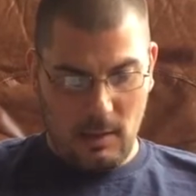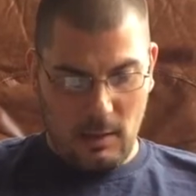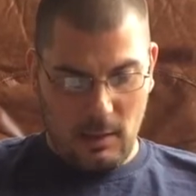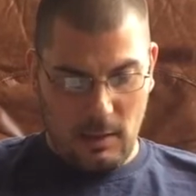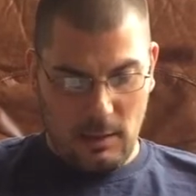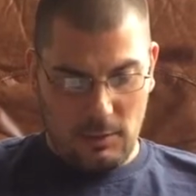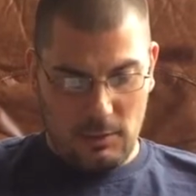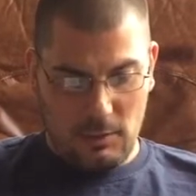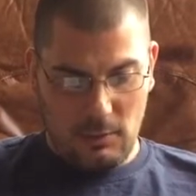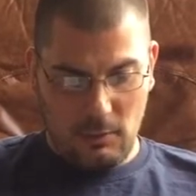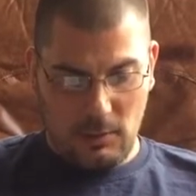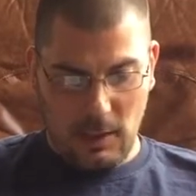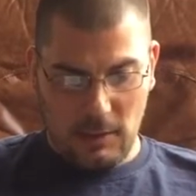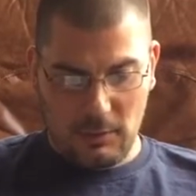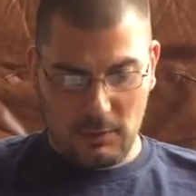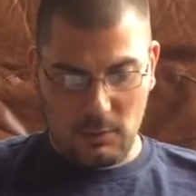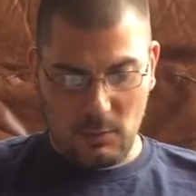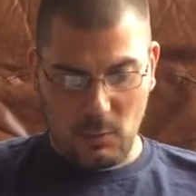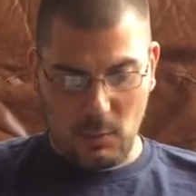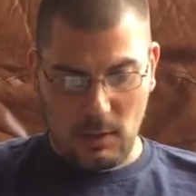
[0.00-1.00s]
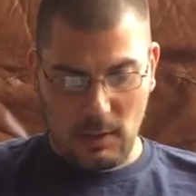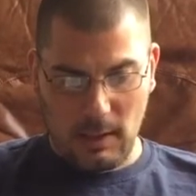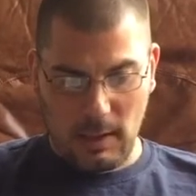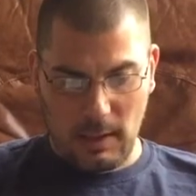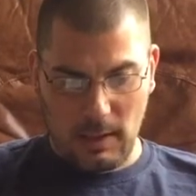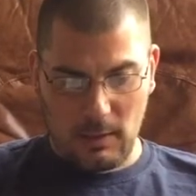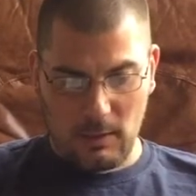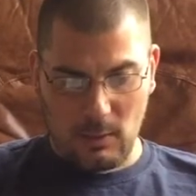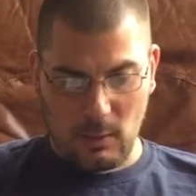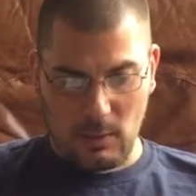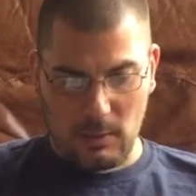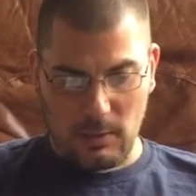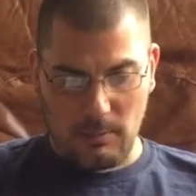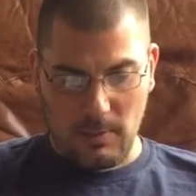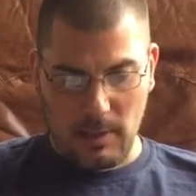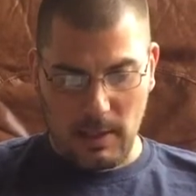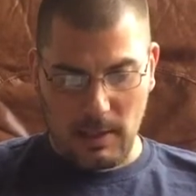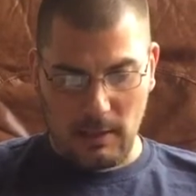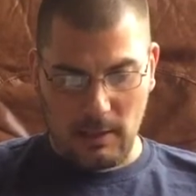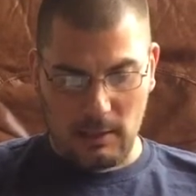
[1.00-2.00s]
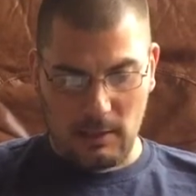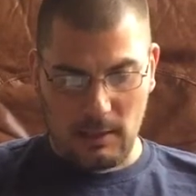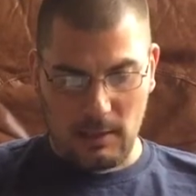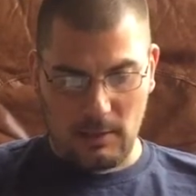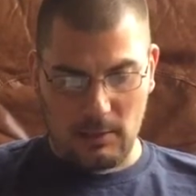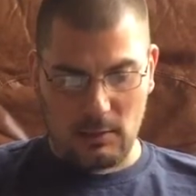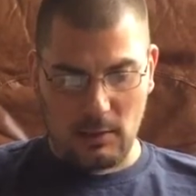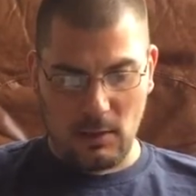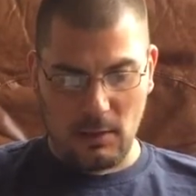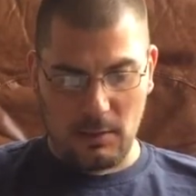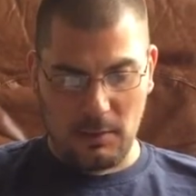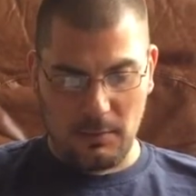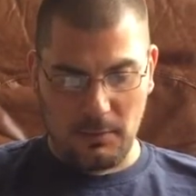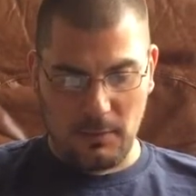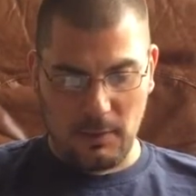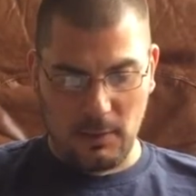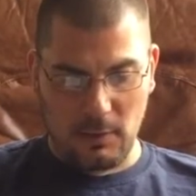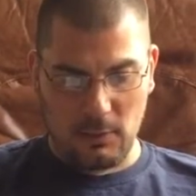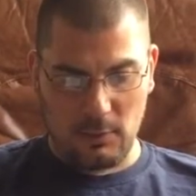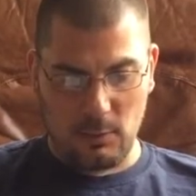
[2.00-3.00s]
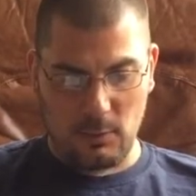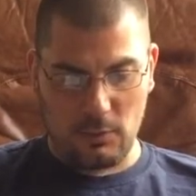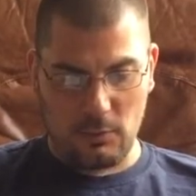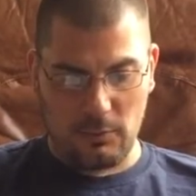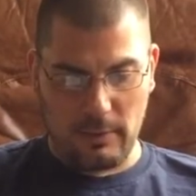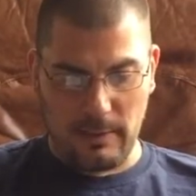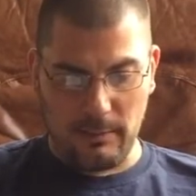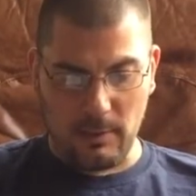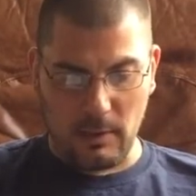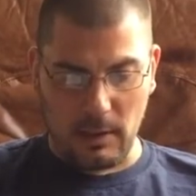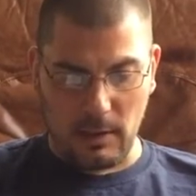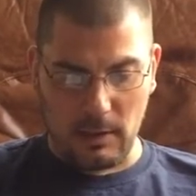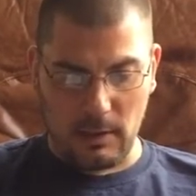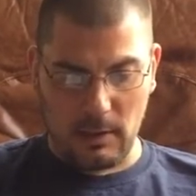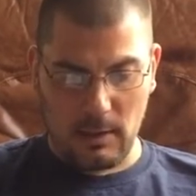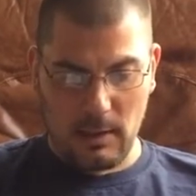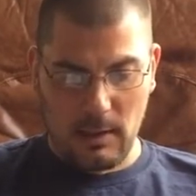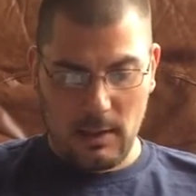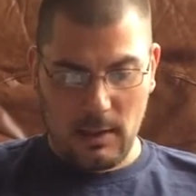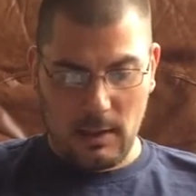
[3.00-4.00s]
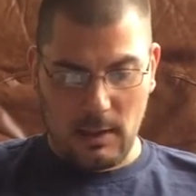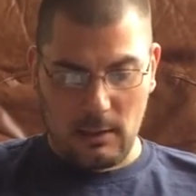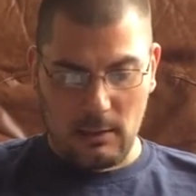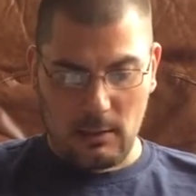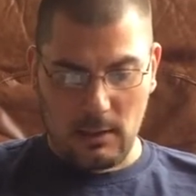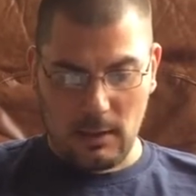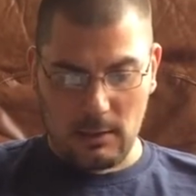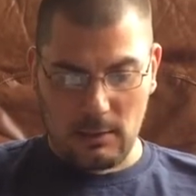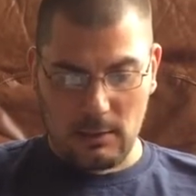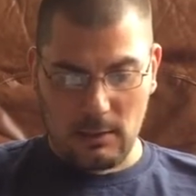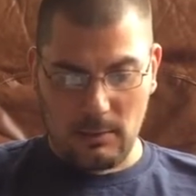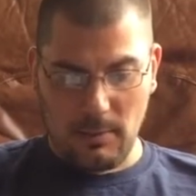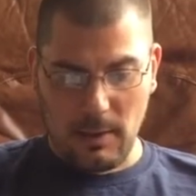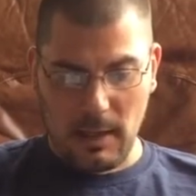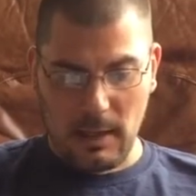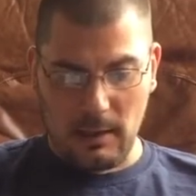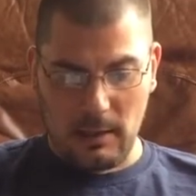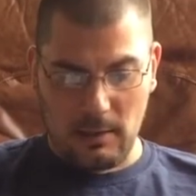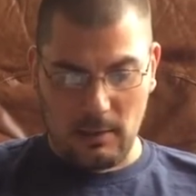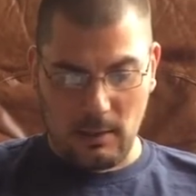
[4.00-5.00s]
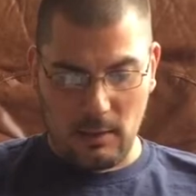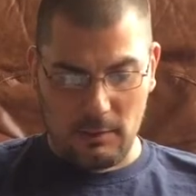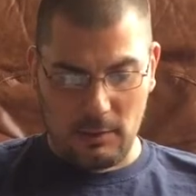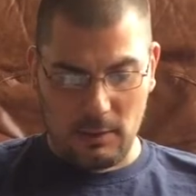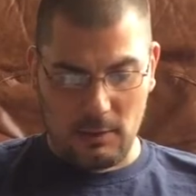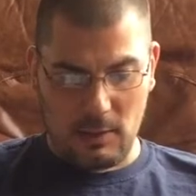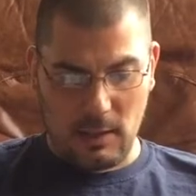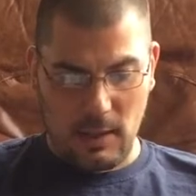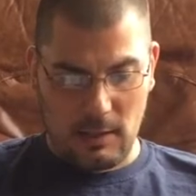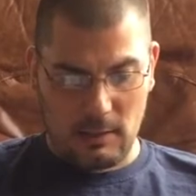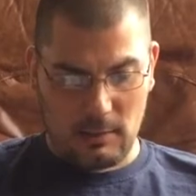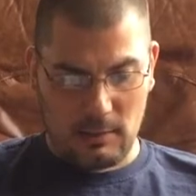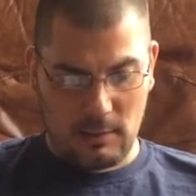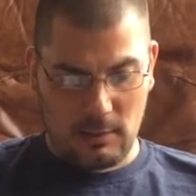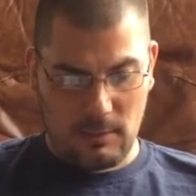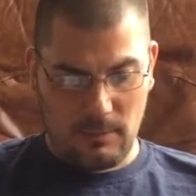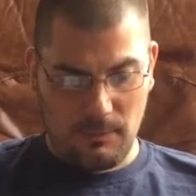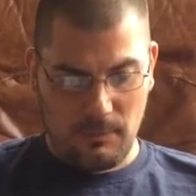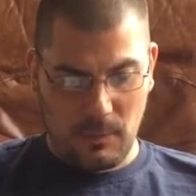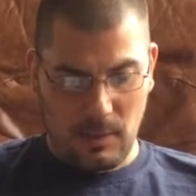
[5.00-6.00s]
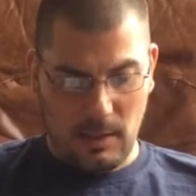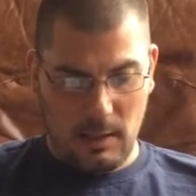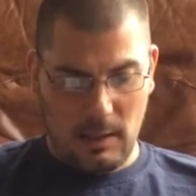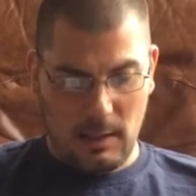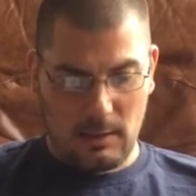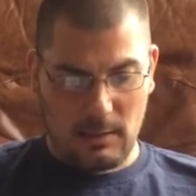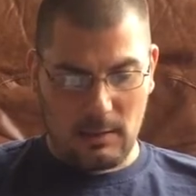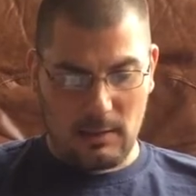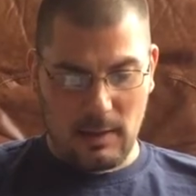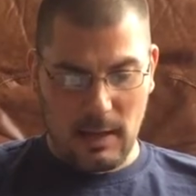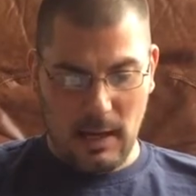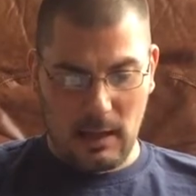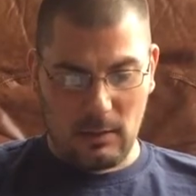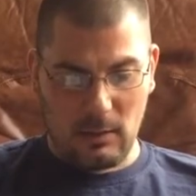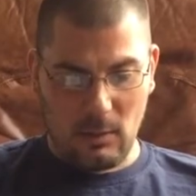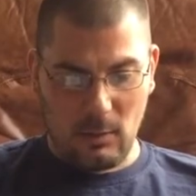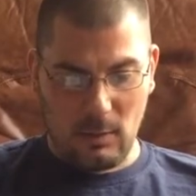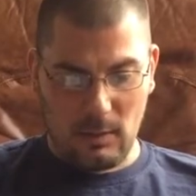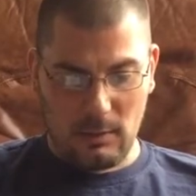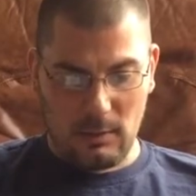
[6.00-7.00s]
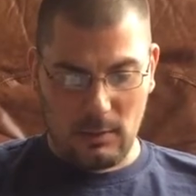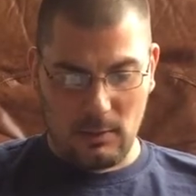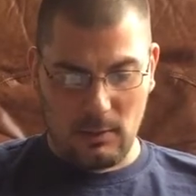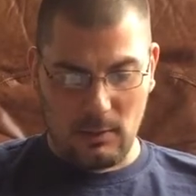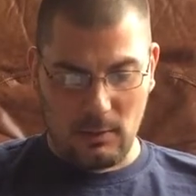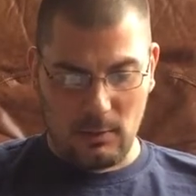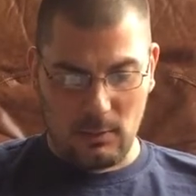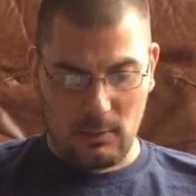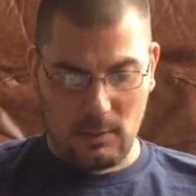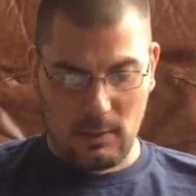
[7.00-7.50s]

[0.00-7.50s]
He stretched one hand toward the pilot. He saw his fingers were trembling and touched the pilot on the chest. He did not know what to do.